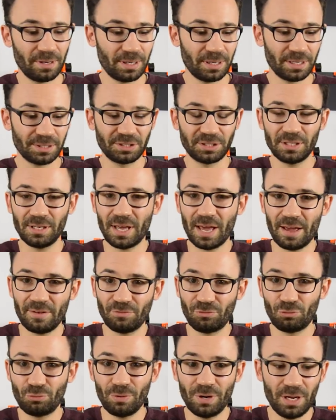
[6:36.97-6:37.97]
I still
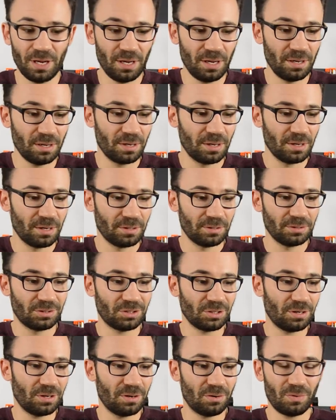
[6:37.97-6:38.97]
have 3,
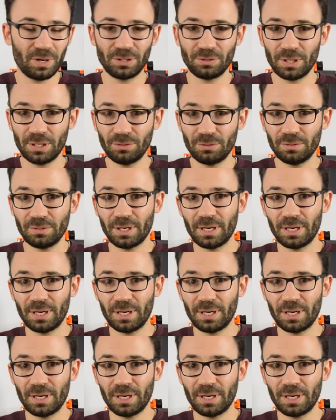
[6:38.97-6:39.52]
so what do?